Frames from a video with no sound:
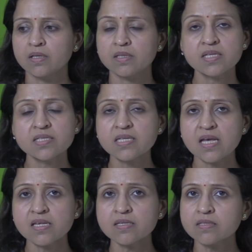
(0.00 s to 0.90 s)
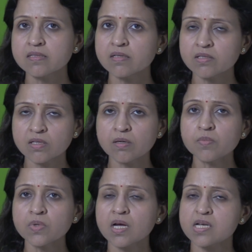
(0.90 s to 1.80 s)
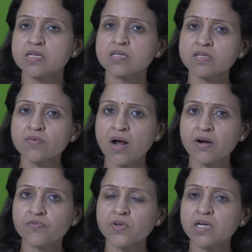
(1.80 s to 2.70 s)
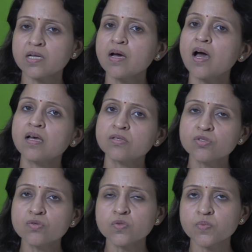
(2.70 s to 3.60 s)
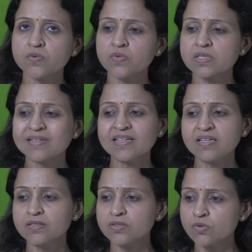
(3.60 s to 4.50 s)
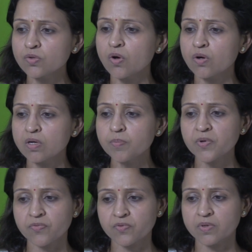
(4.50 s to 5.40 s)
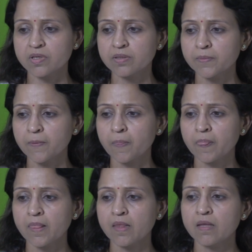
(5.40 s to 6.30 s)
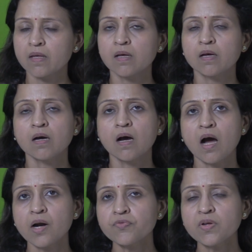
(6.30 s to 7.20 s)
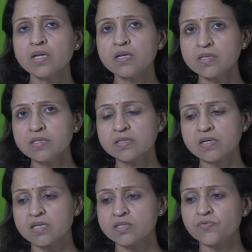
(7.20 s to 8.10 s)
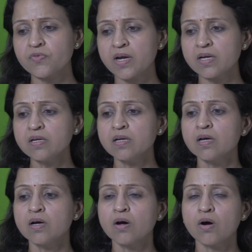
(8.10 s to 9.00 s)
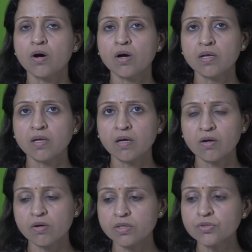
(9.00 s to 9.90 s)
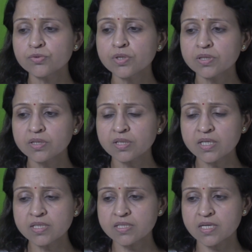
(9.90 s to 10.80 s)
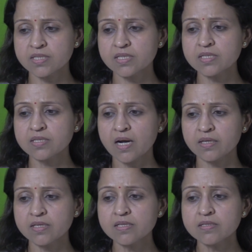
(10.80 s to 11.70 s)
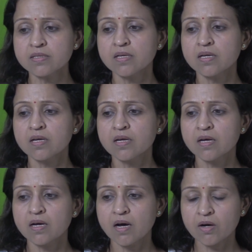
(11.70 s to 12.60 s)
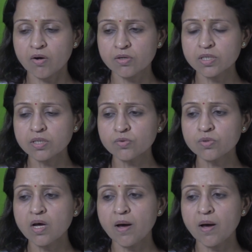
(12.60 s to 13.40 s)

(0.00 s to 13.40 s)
These days, the term congestive heart failure as used previously is no longer preferred. Heart failure is classified according to the three stages, that is, according to the